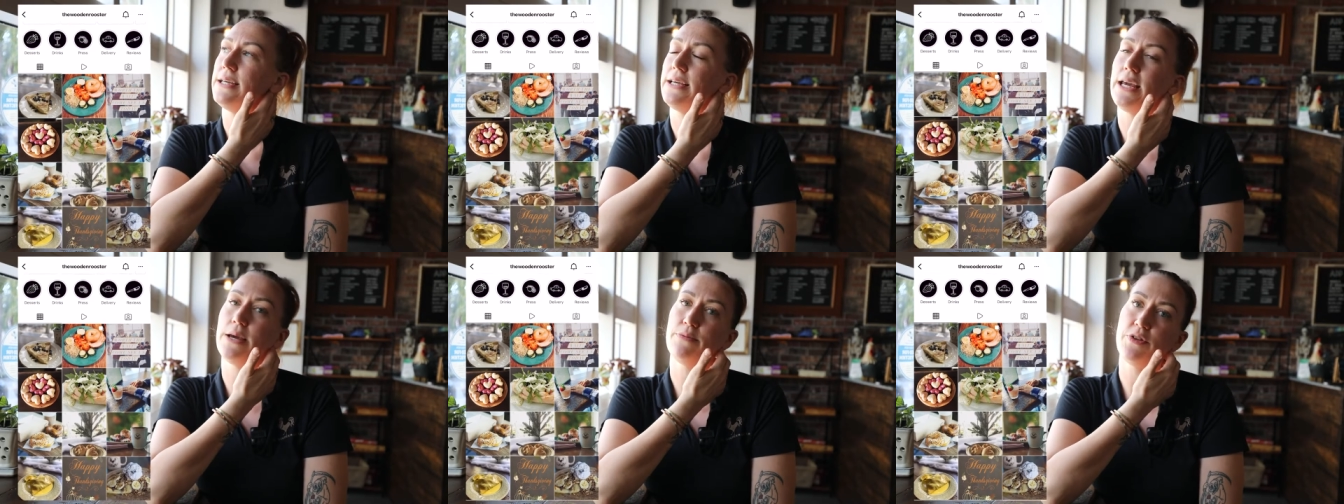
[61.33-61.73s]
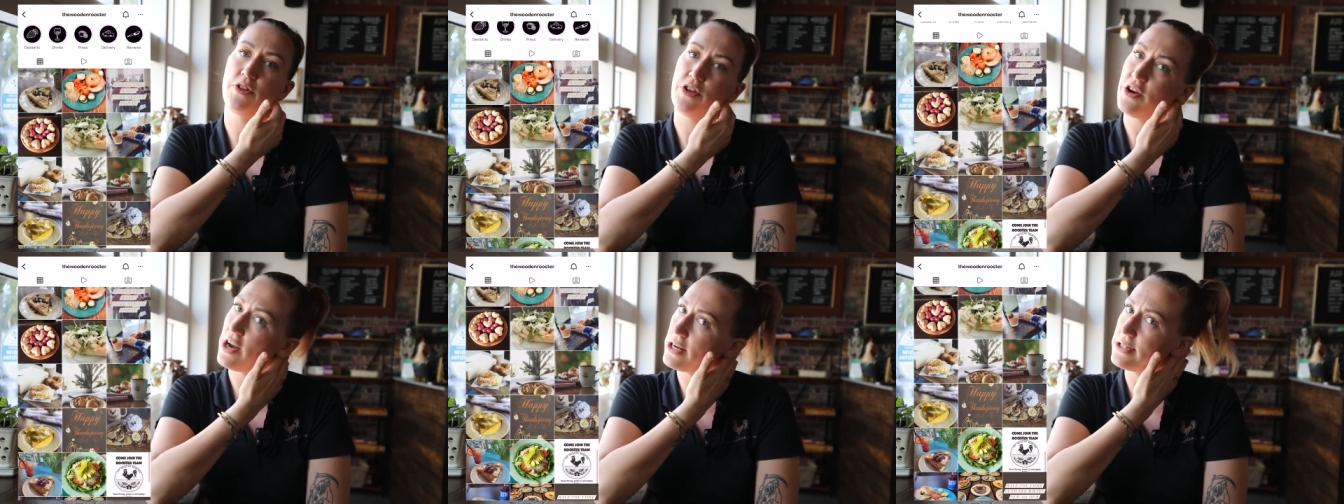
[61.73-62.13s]
he came to
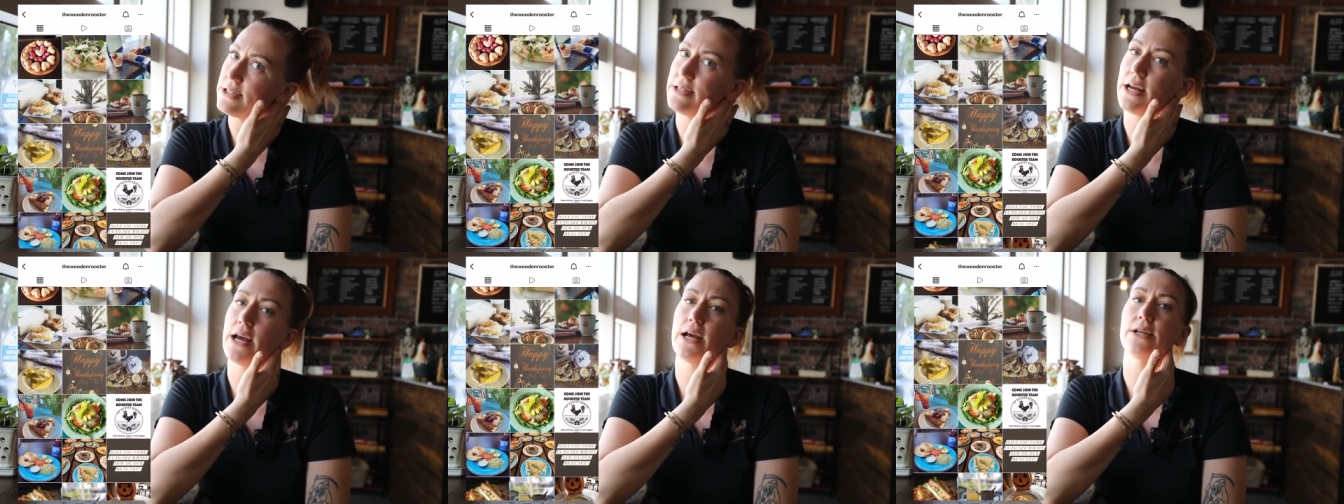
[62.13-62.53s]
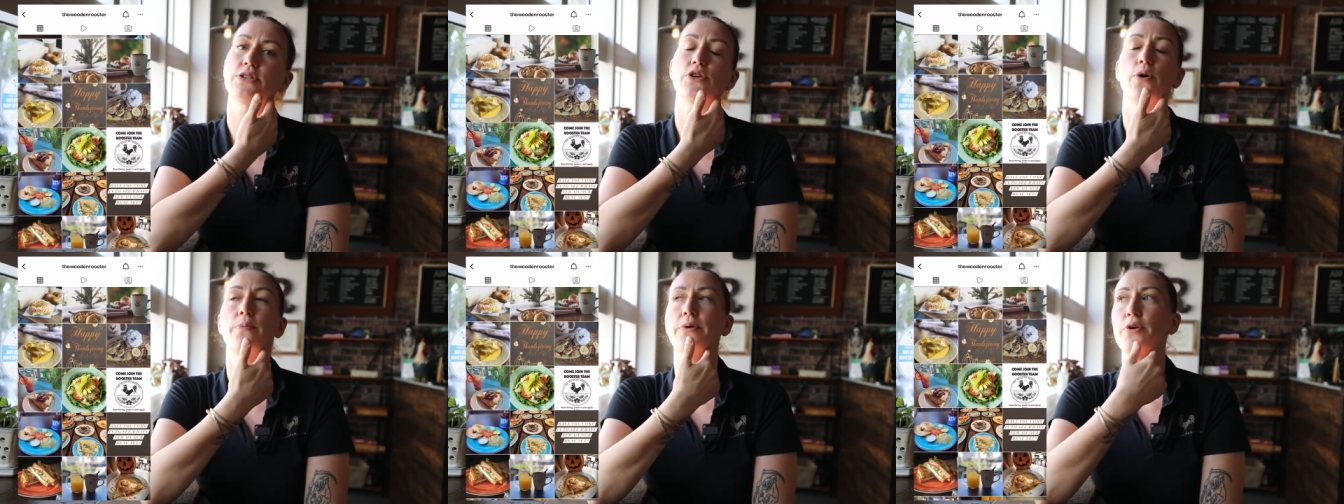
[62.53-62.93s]
the United
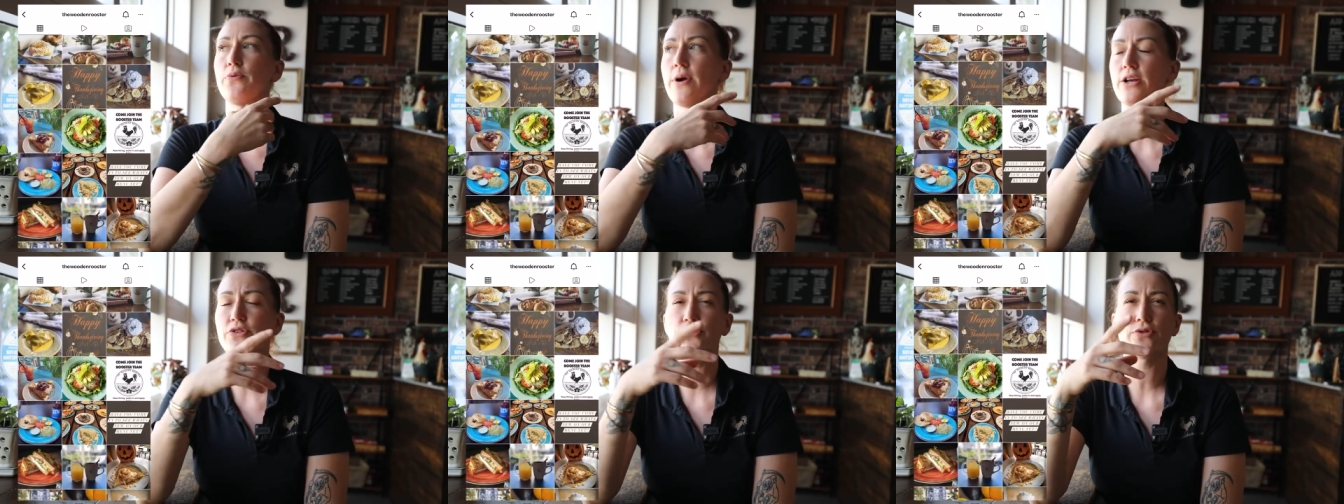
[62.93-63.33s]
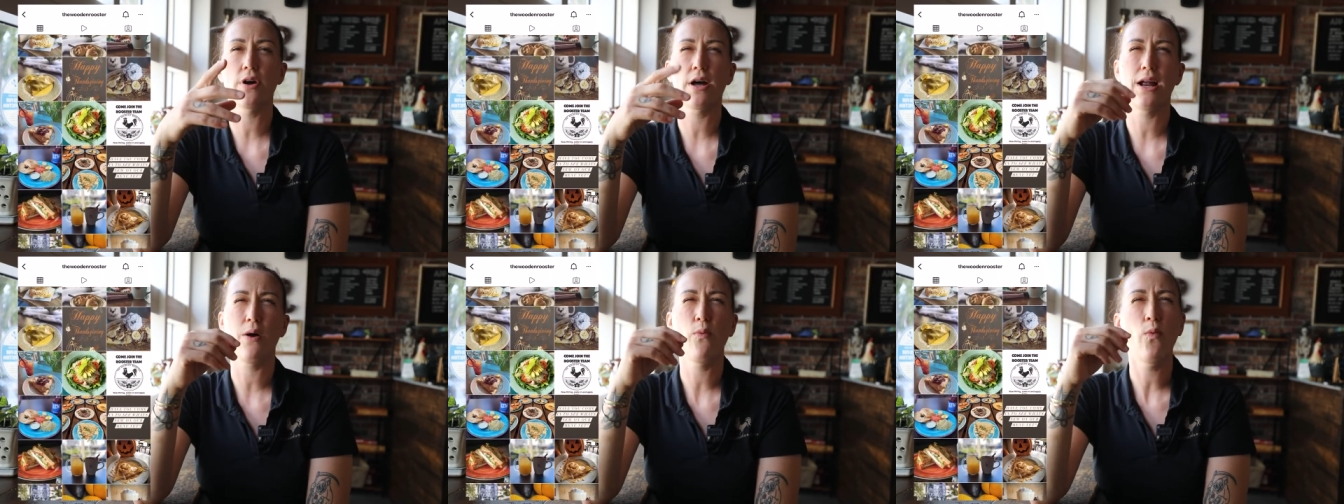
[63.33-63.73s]
States, opened a
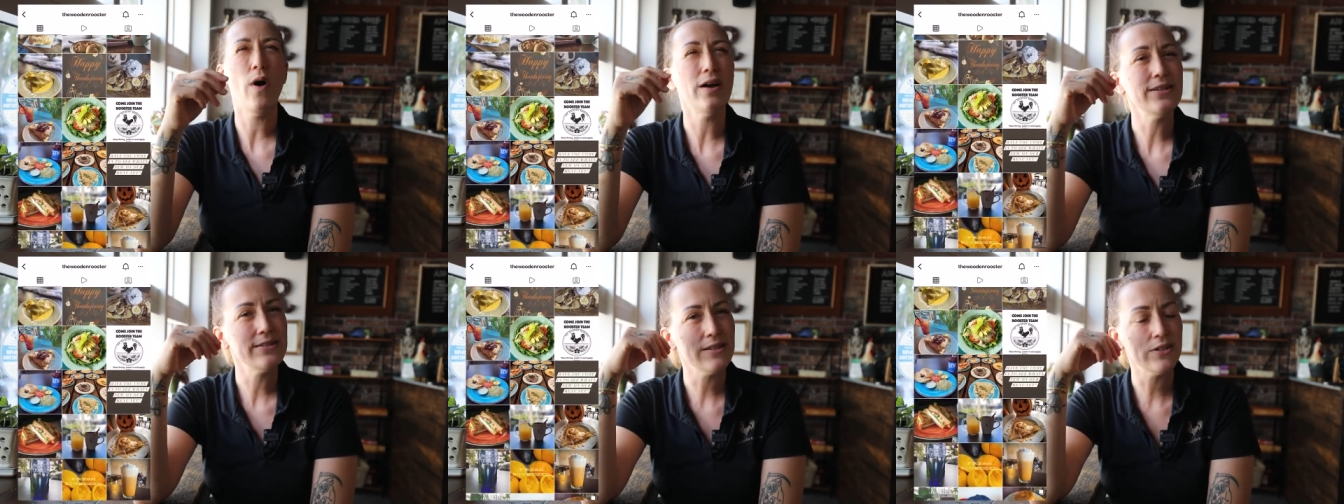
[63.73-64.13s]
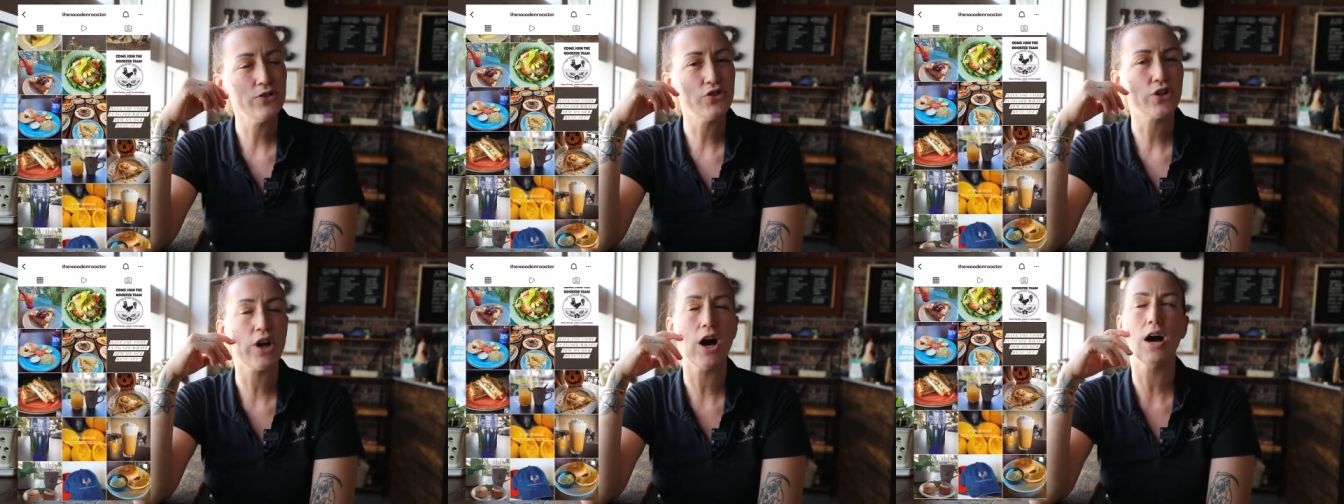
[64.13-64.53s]
restaurant, I want to say
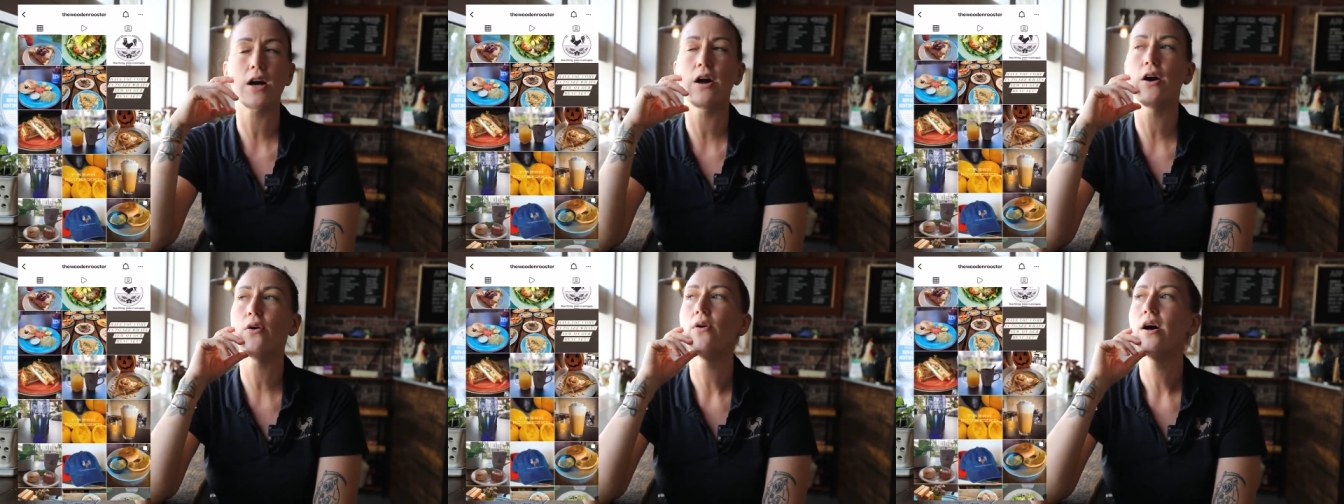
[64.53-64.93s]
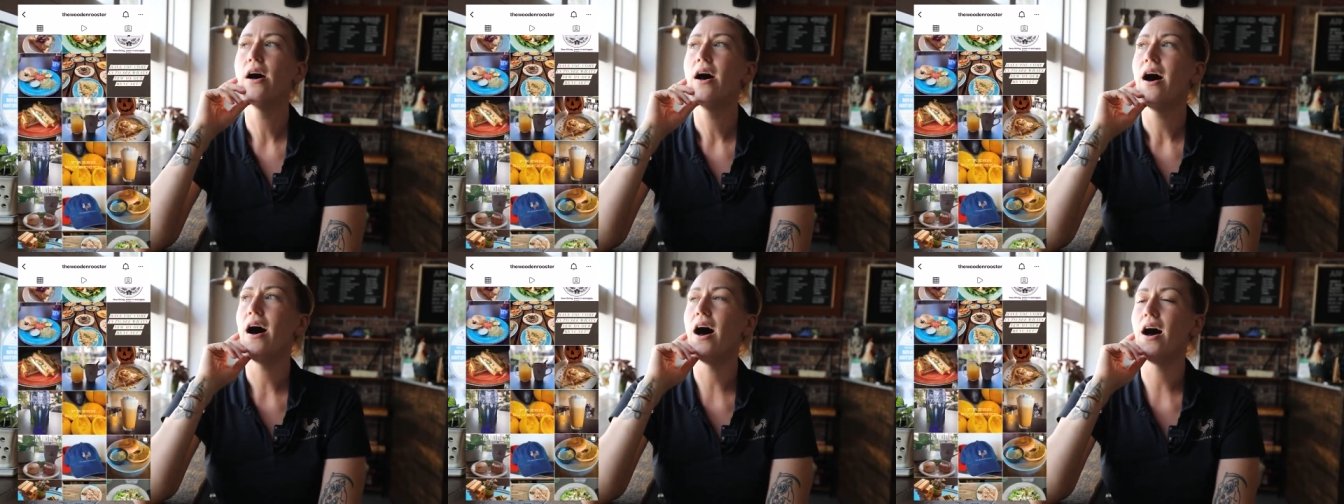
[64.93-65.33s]
in Chicago,
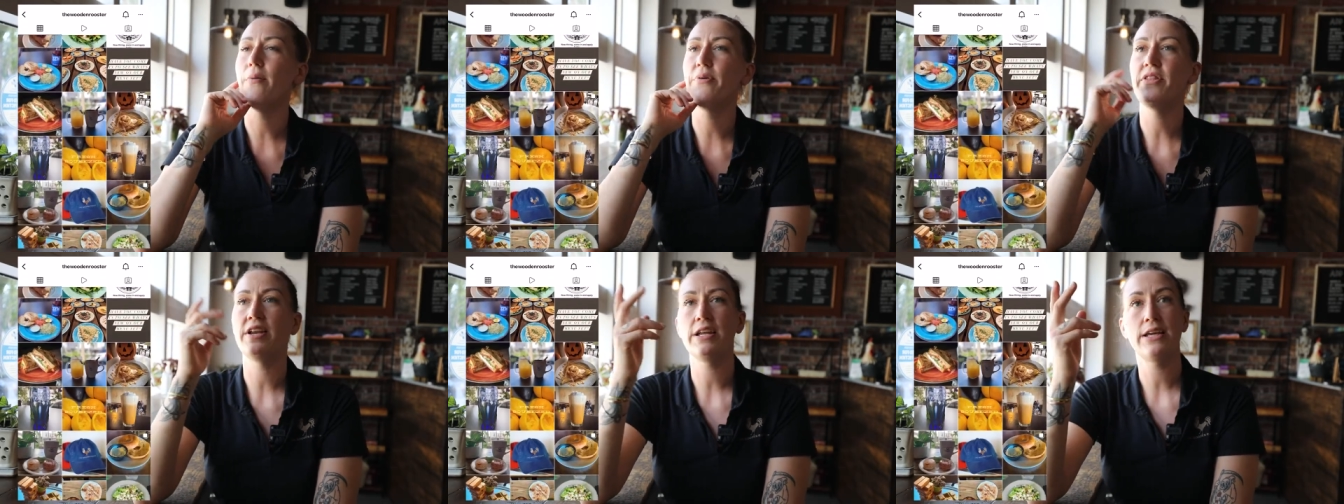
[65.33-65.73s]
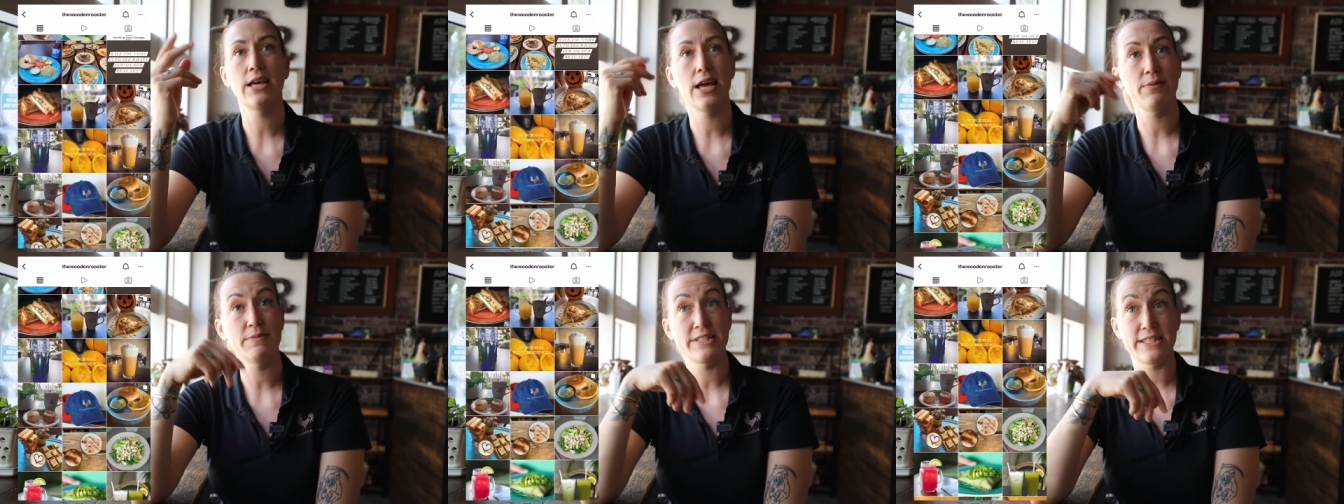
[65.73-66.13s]
and then he
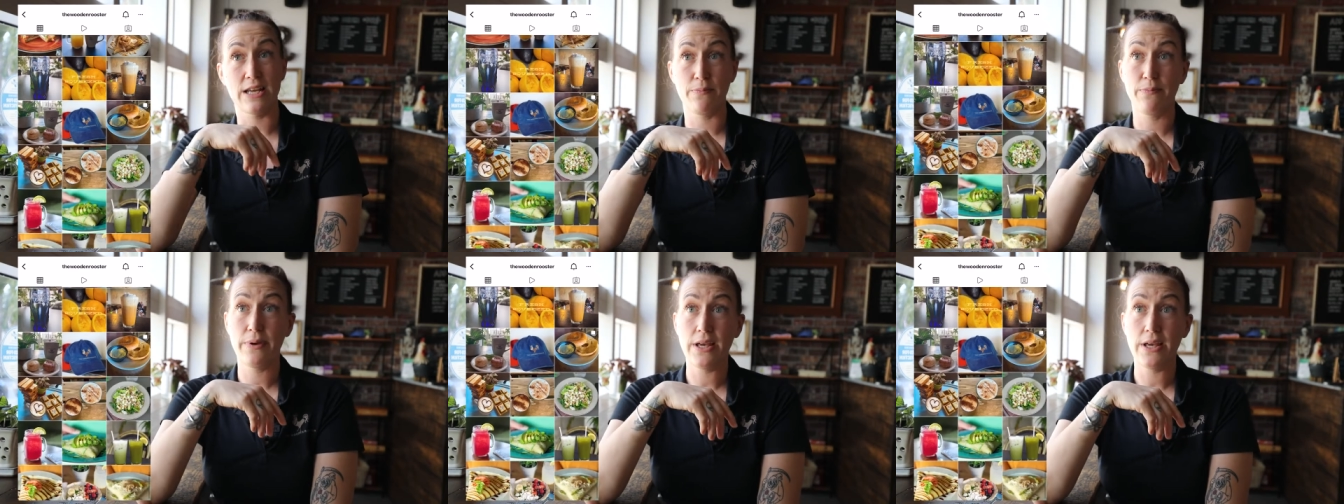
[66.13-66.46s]
came to St.